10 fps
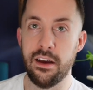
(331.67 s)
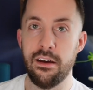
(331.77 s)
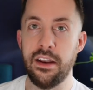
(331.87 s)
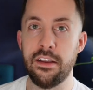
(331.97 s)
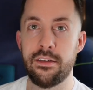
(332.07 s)

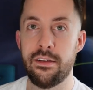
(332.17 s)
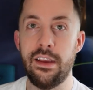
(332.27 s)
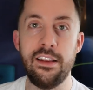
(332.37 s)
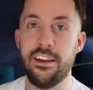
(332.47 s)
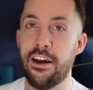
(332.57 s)
and
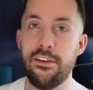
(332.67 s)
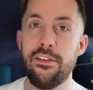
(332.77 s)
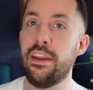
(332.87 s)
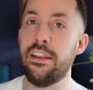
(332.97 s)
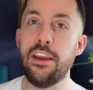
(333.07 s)

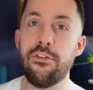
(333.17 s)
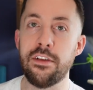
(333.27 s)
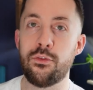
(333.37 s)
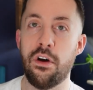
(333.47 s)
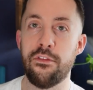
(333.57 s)
in the evening
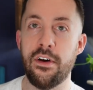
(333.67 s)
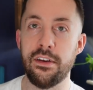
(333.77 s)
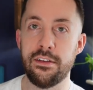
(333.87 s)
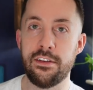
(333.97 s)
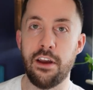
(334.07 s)
it's quite
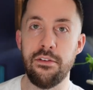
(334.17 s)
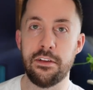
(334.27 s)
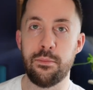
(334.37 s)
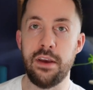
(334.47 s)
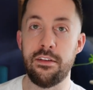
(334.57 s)
fun to go in
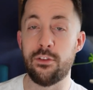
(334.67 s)
that space.